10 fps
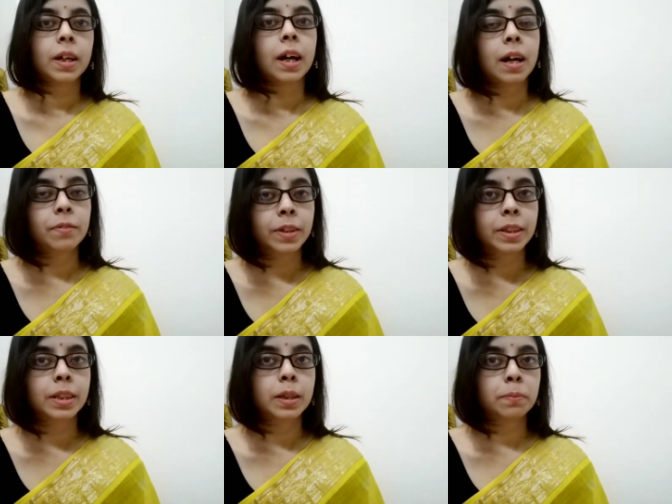After
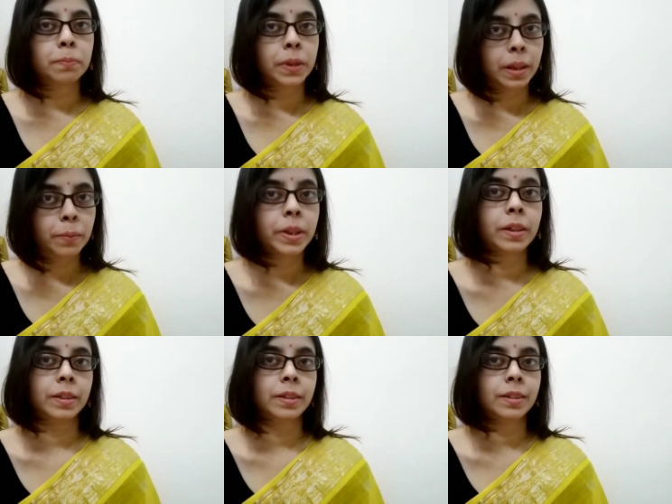the
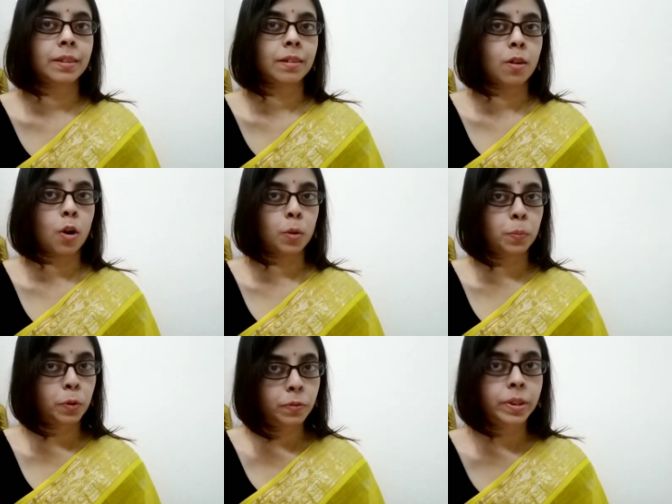preliminaries or
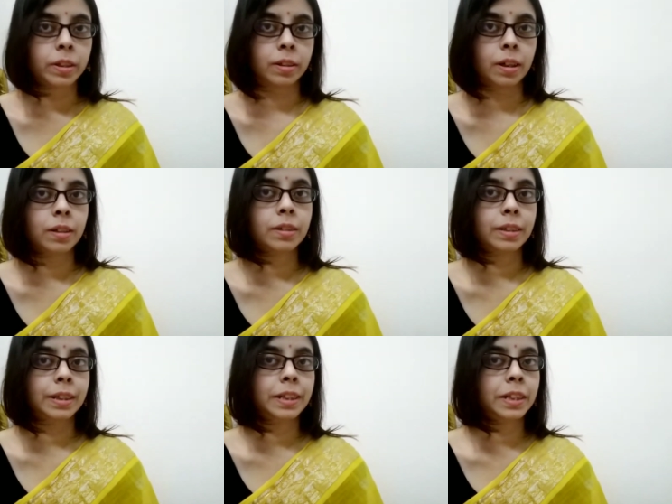Purvaranga
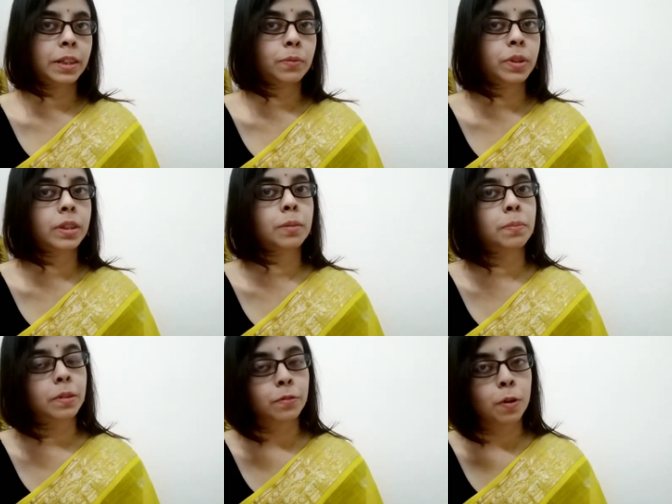connected with the
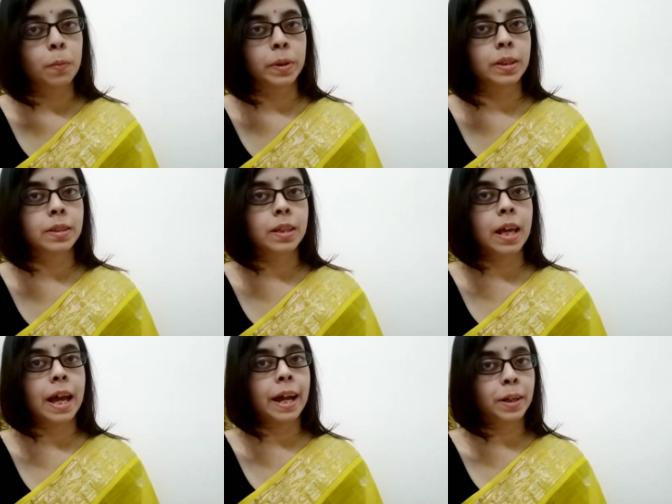performance
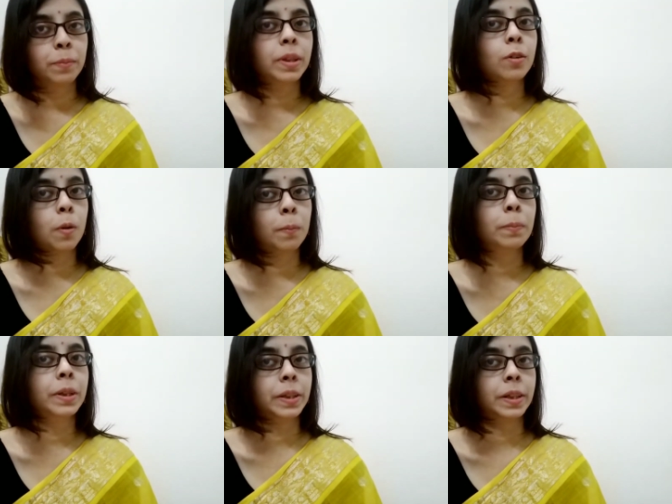had been
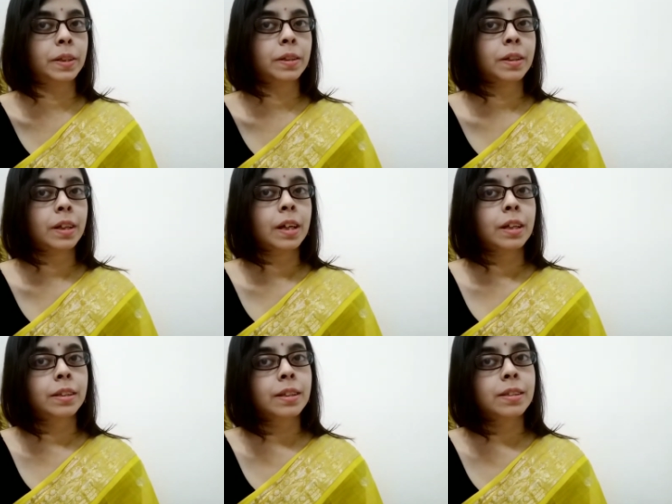completed,
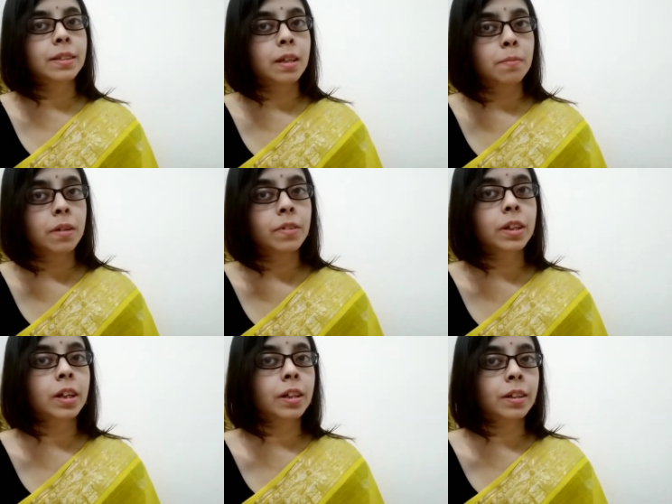this
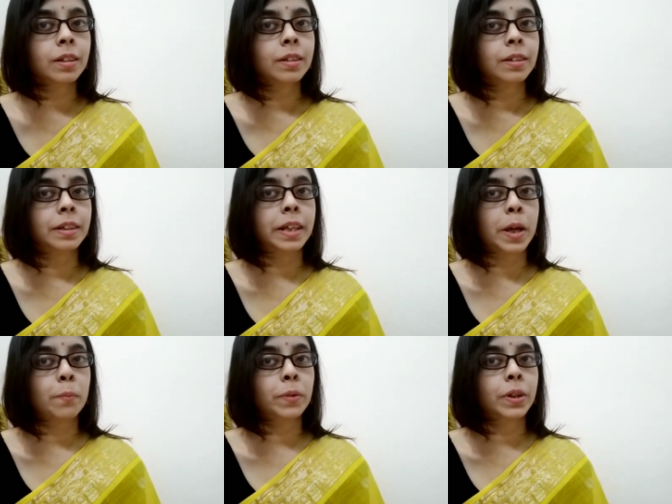Samavakara
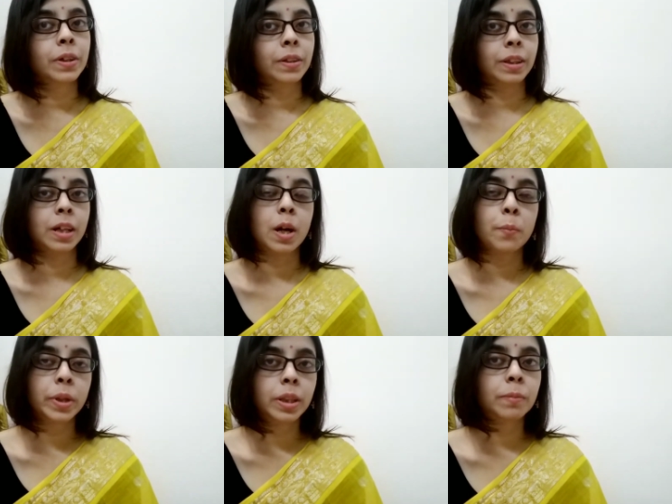named the
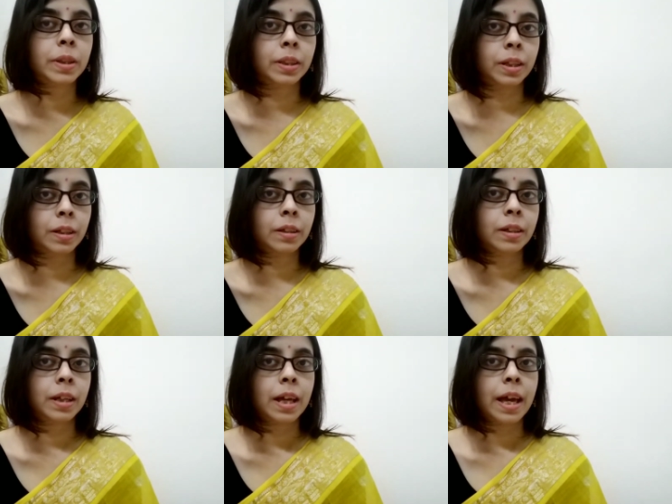Amrita Manthana
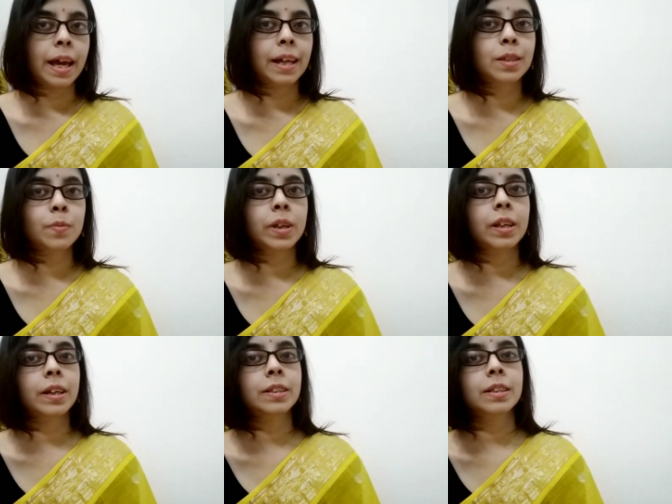as well
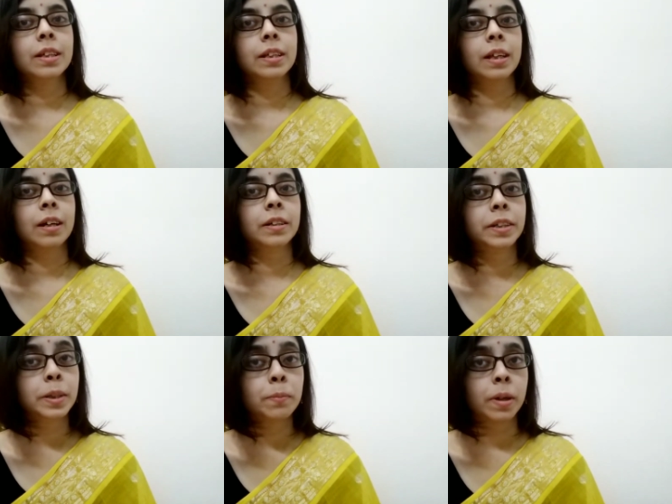as a
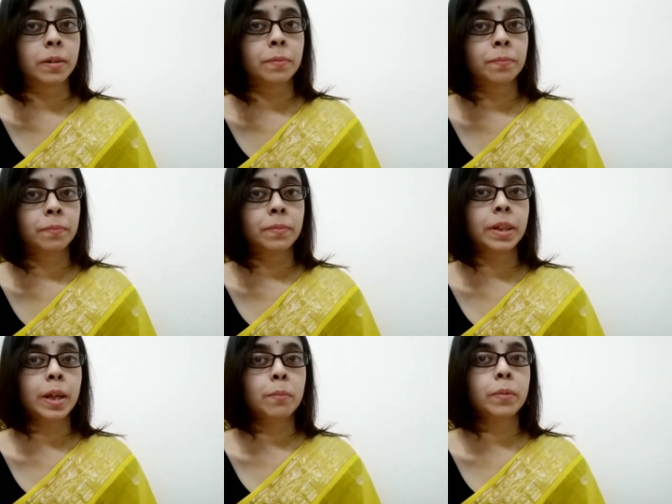Dima
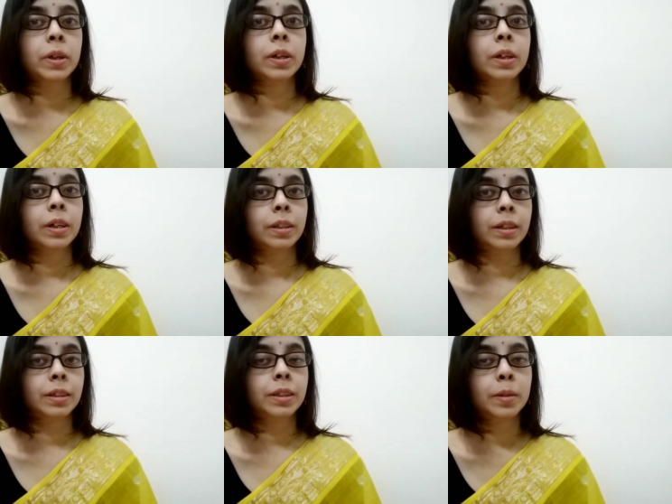named
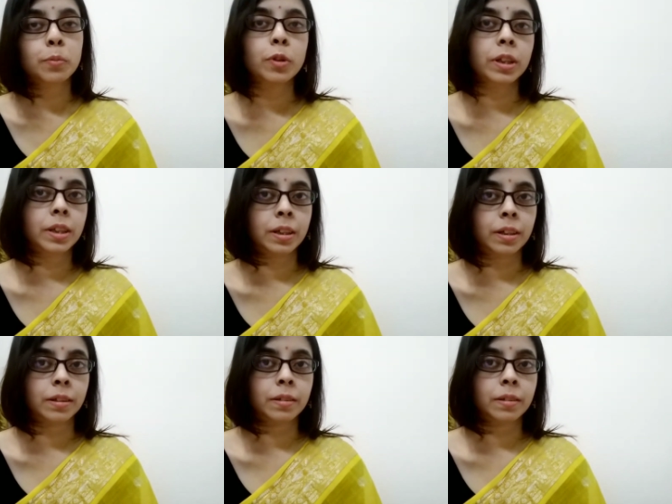the Tripuradaha